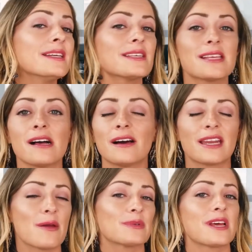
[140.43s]
sell
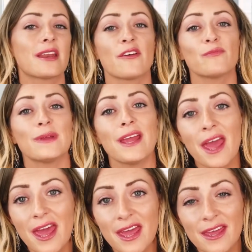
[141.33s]
on Amazon
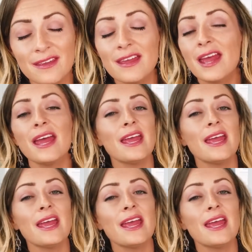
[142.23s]
FBA,